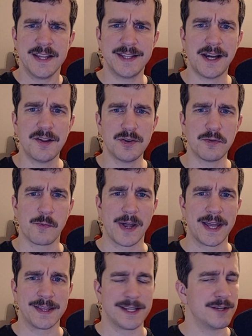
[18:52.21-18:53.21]
The other
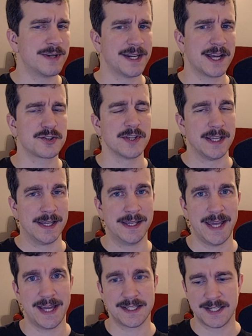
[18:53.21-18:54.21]
way that you can actually
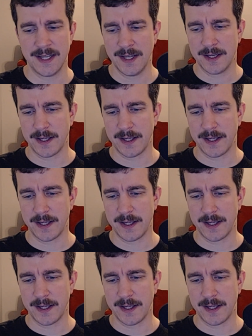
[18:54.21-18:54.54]
get